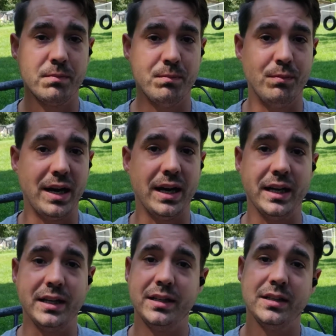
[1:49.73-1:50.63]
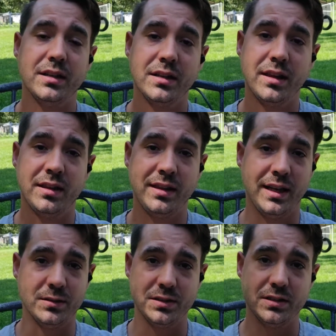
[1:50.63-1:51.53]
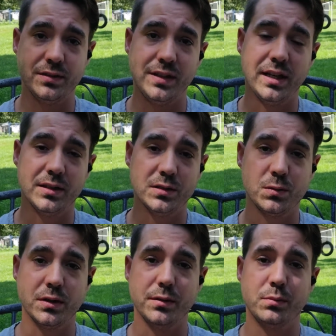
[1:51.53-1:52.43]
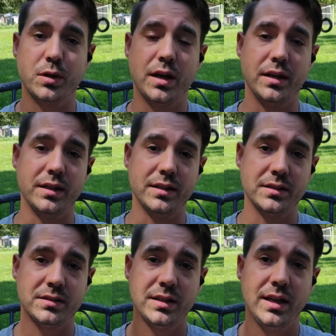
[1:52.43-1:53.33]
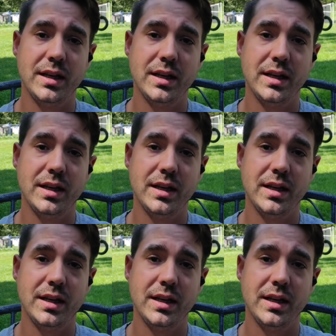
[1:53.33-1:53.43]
buy thousands of dollars worth of products.